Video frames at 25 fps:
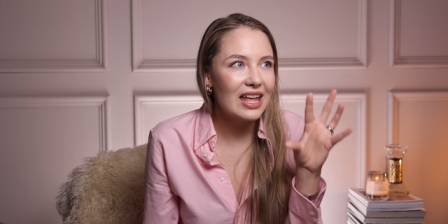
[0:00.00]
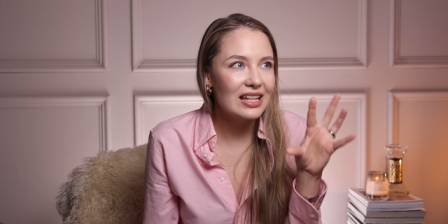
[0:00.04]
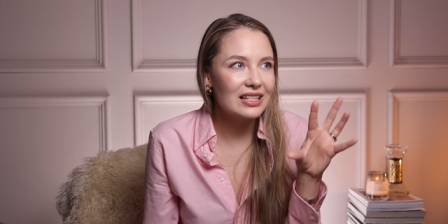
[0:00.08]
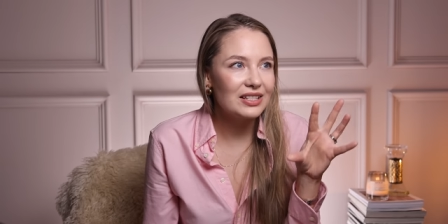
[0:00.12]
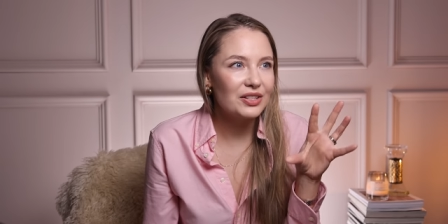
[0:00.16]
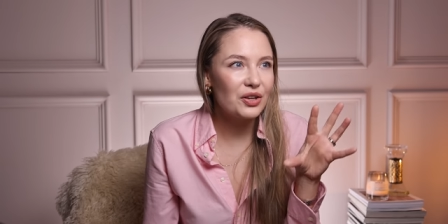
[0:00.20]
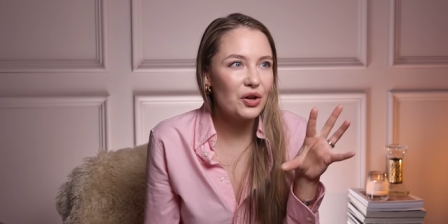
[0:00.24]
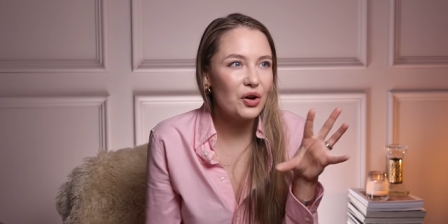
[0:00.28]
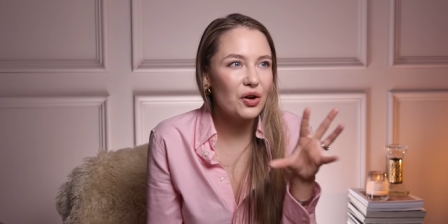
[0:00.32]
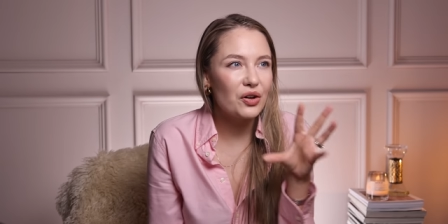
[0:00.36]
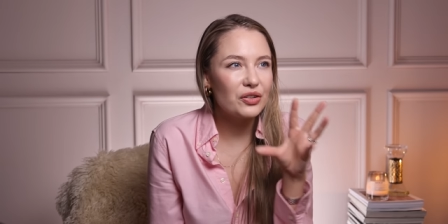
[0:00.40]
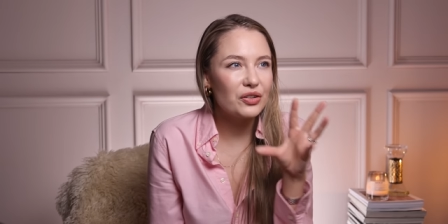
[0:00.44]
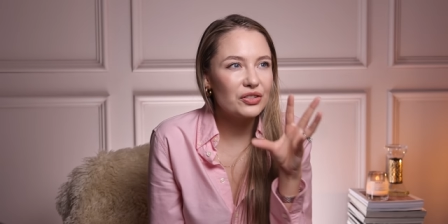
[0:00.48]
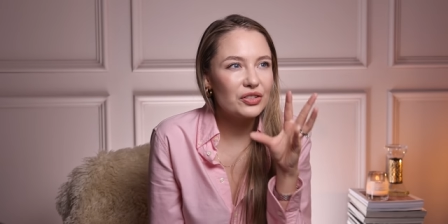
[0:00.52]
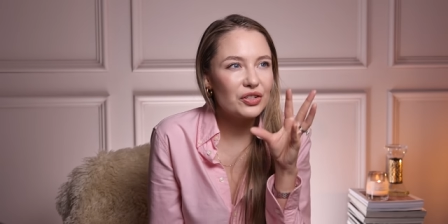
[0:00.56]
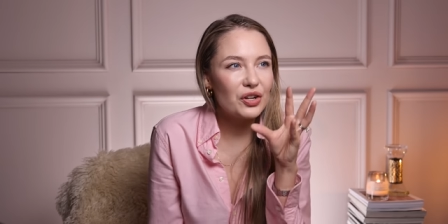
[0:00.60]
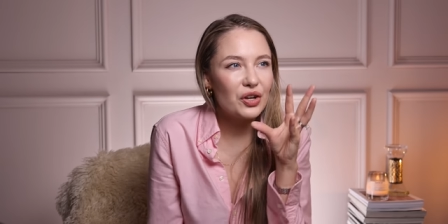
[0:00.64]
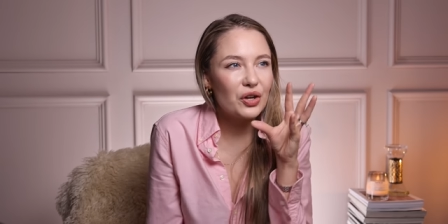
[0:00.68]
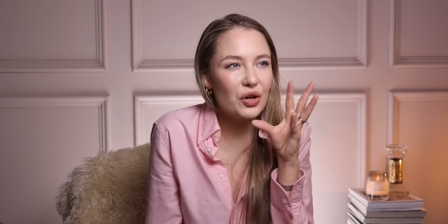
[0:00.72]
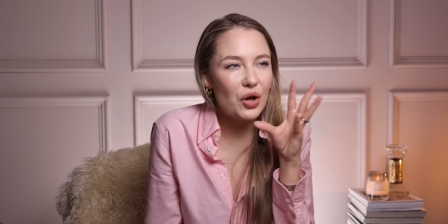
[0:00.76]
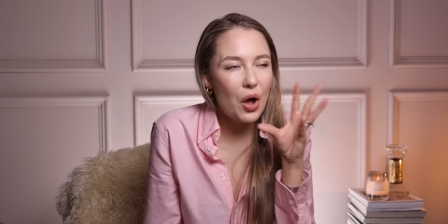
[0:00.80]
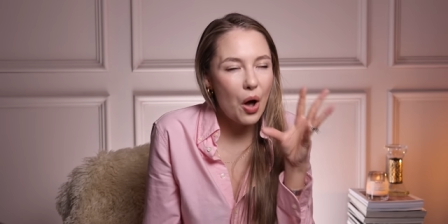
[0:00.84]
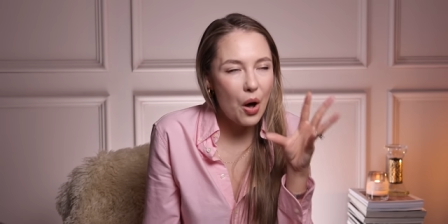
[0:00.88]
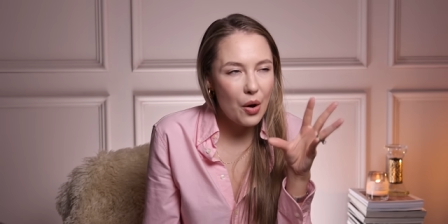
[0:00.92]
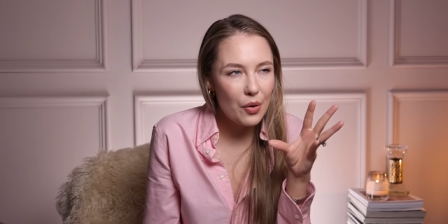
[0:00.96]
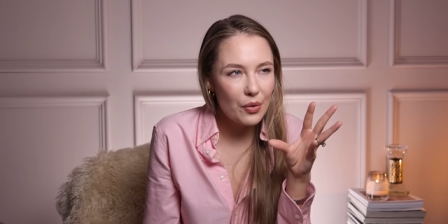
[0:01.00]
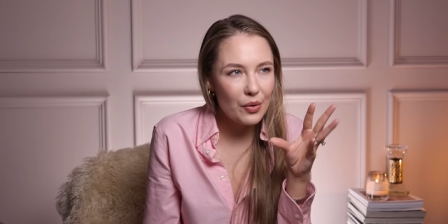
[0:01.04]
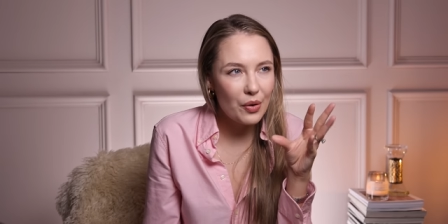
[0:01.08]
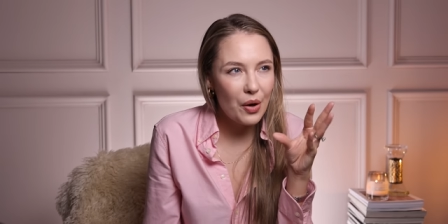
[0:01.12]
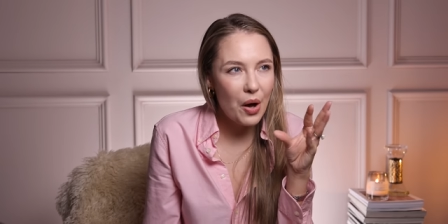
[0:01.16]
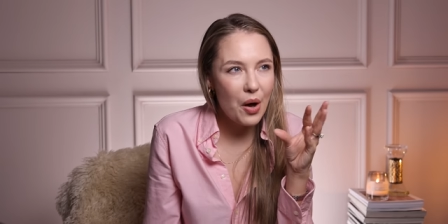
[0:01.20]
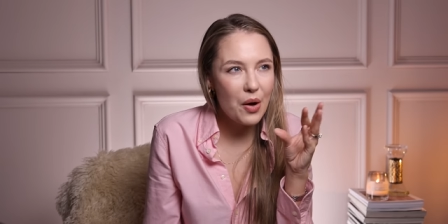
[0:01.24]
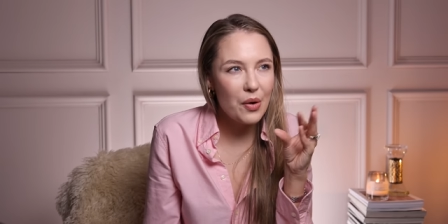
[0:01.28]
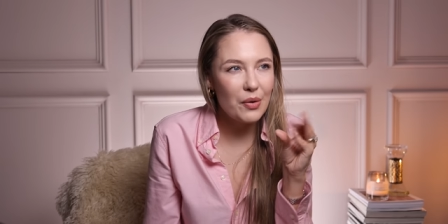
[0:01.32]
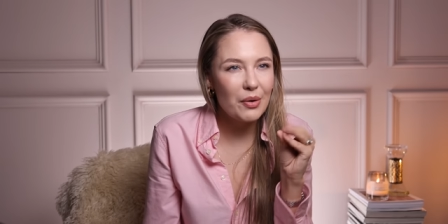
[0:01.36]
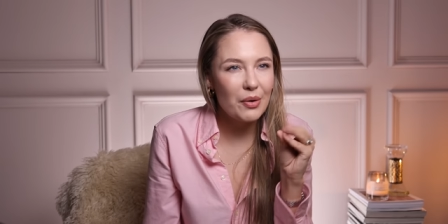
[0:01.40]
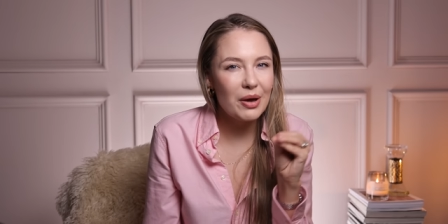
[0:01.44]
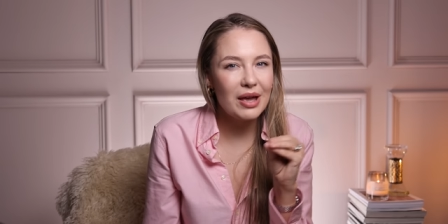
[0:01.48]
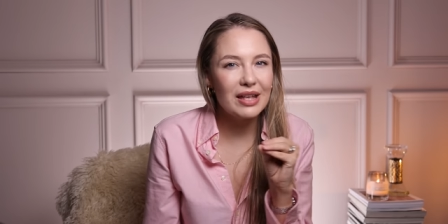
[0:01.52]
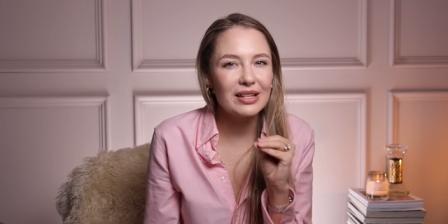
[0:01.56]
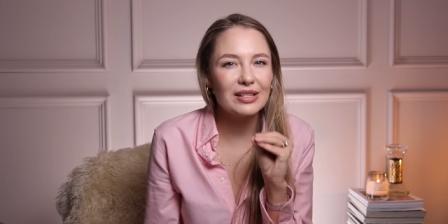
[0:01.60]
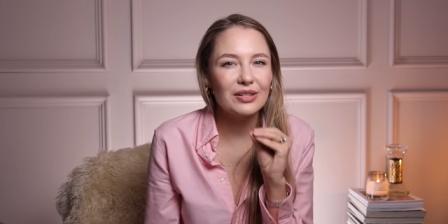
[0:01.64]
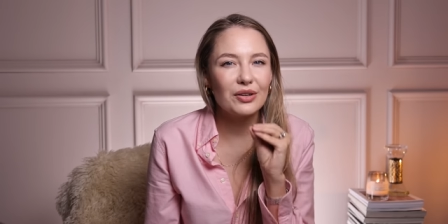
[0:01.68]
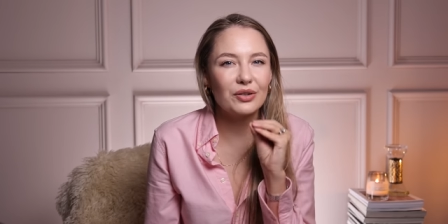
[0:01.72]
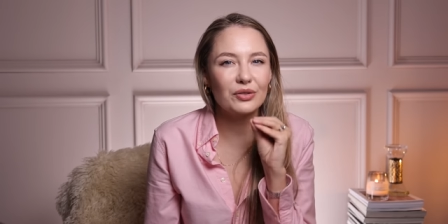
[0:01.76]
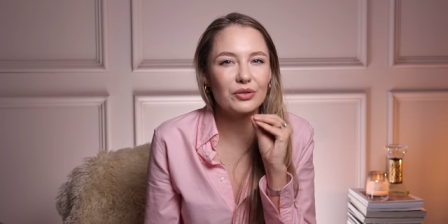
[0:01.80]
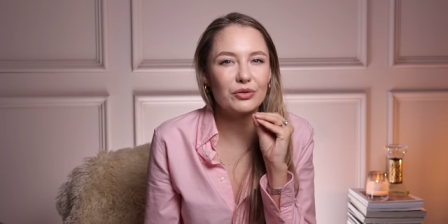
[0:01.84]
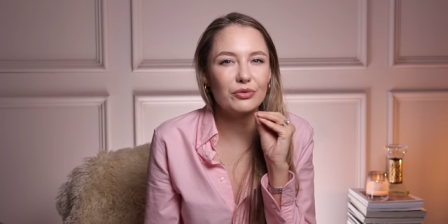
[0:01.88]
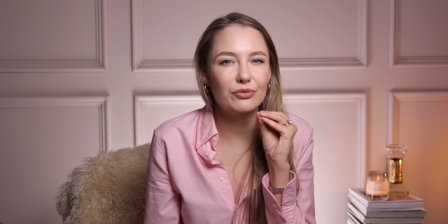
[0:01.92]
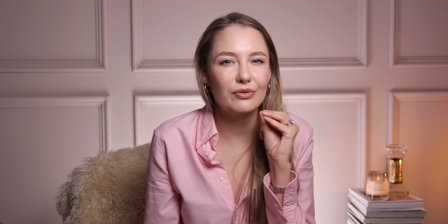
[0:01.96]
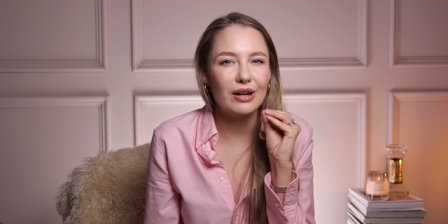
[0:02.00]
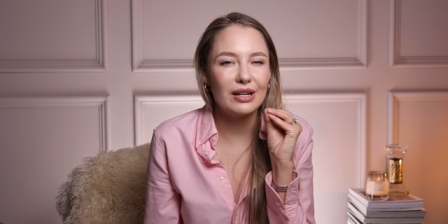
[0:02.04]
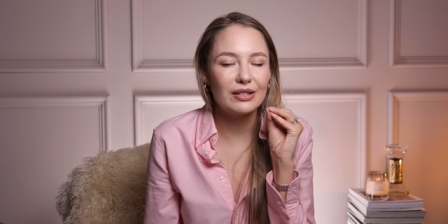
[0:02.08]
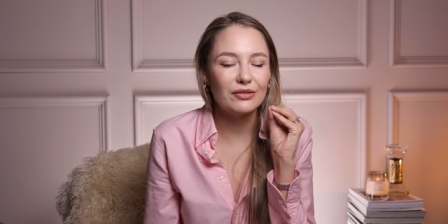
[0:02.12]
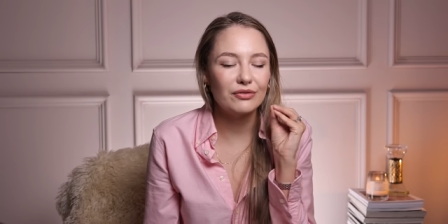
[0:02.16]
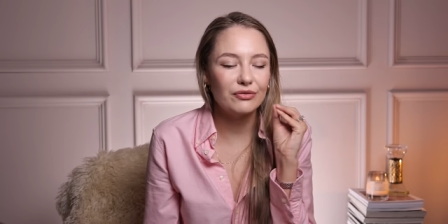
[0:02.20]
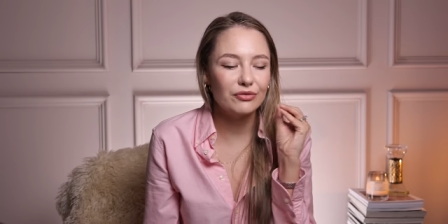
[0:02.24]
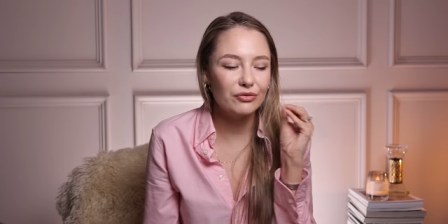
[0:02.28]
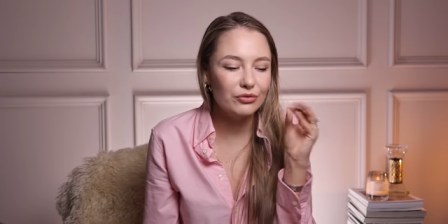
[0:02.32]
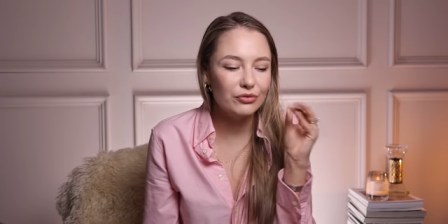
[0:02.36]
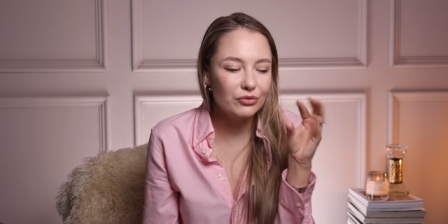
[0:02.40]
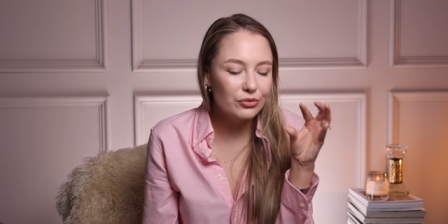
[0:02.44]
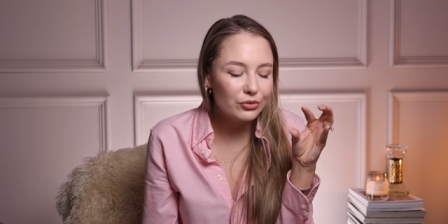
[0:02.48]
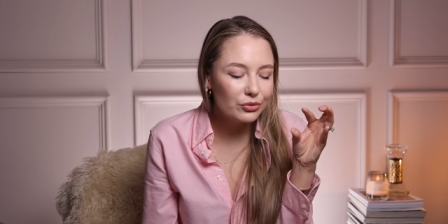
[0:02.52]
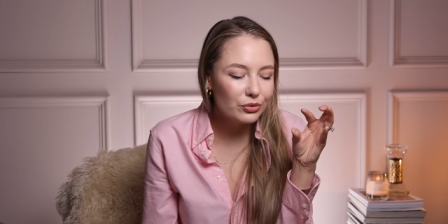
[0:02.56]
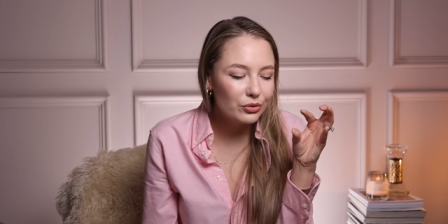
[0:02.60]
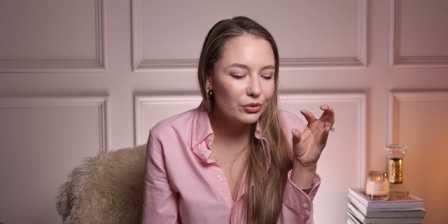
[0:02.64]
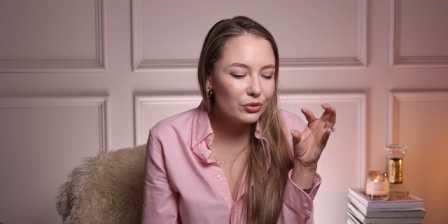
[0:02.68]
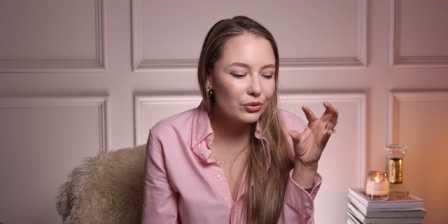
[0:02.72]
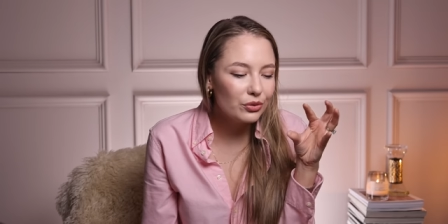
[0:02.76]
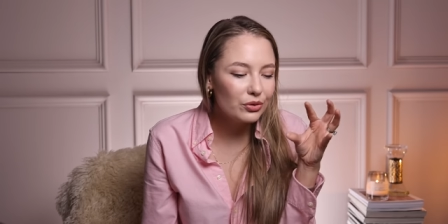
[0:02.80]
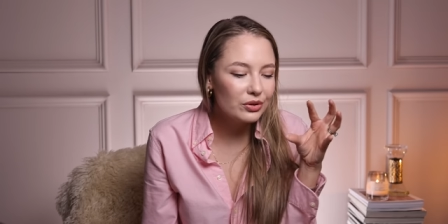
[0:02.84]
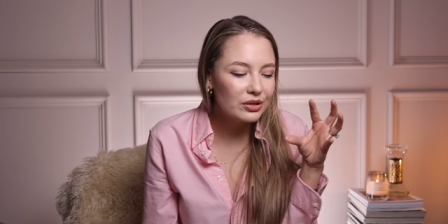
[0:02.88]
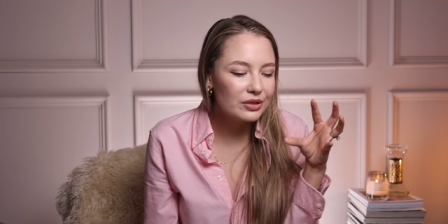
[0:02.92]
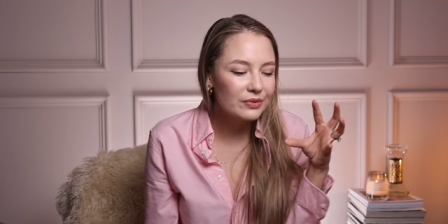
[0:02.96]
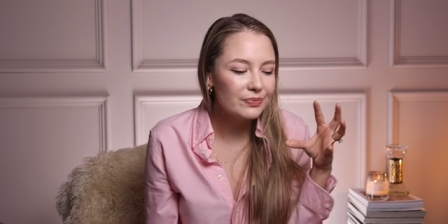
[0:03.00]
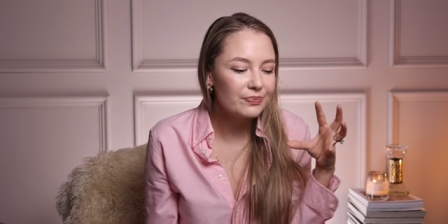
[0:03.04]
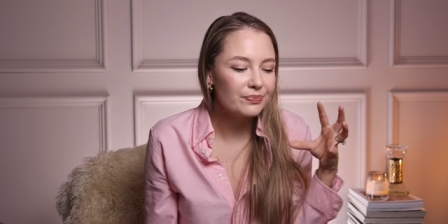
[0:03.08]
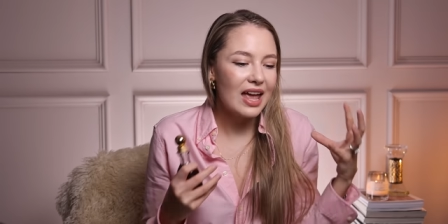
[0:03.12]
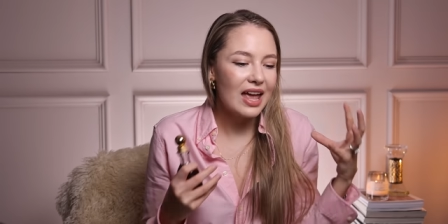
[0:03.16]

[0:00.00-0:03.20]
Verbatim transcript: It's got cocoa, it's got red fruit,